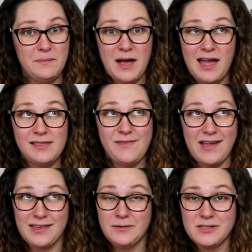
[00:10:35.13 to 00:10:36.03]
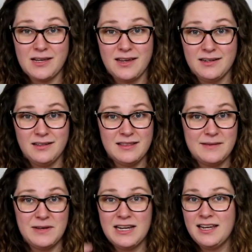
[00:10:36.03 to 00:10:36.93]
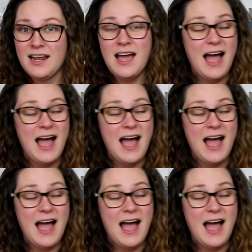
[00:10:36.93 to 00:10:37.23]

But the fact that it was on Kindle Unlimited,